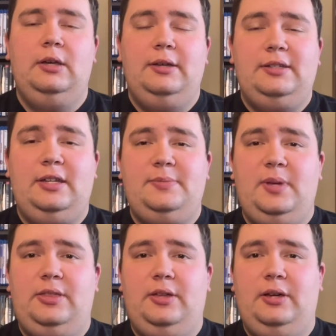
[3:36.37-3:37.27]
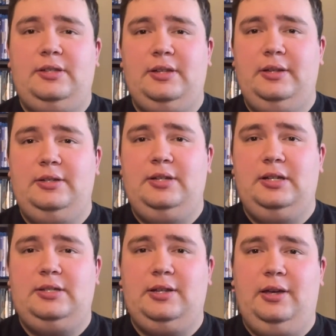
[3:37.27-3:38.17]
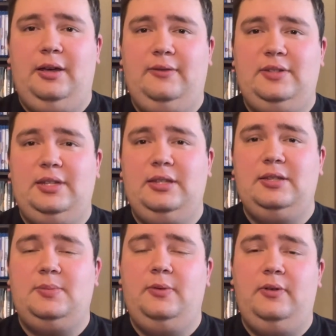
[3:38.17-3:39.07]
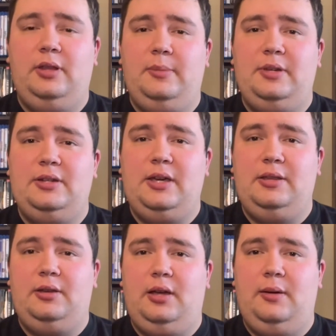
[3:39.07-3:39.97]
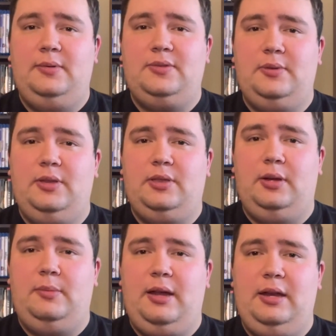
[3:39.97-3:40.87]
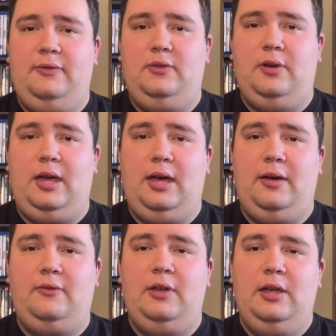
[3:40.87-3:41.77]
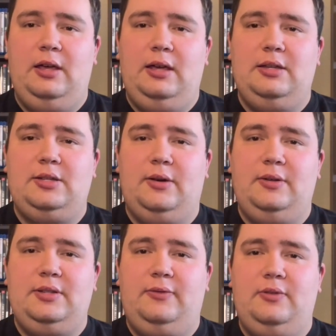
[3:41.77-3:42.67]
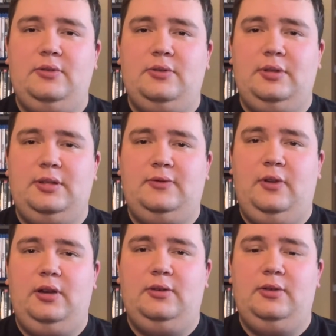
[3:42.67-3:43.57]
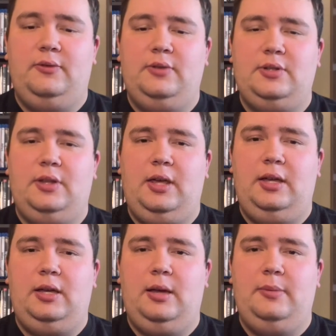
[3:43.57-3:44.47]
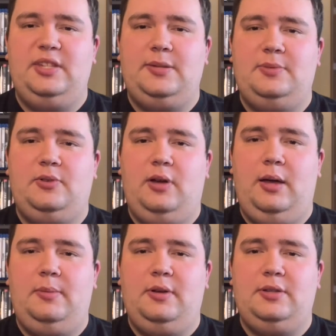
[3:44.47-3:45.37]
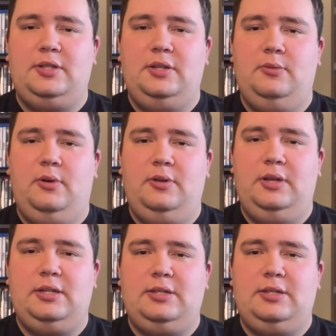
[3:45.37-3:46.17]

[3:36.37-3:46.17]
So that was my thoughts on Jigsaw. Have you seen this movie? Let me know down in the comments what you thought about it if you have. As always, if you enjoyed this video, don't forget to like, comment, subscribe, and I'll see you all next